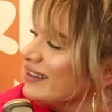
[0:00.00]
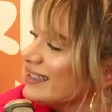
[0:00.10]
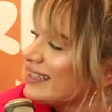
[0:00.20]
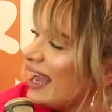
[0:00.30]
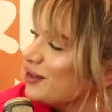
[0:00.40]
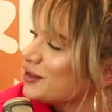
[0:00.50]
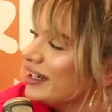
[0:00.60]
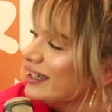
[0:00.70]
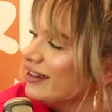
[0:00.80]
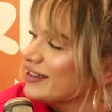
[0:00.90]
this house
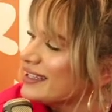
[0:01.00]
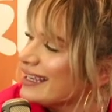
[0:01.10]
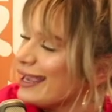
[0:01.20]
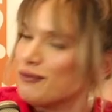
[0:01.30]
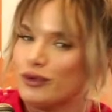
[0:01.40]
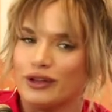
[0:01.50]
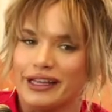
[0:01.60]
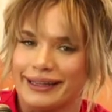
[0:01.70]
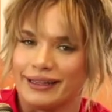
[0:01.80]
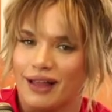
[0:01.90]
right now is singing
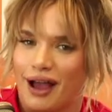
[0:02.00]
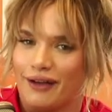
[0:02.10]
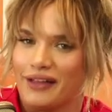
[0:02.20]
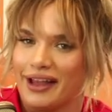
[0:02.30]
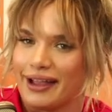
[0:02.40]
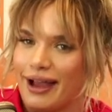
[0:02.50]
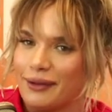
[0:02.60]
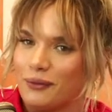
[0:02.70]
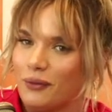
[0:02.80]
"Bleeding Love." Like, I,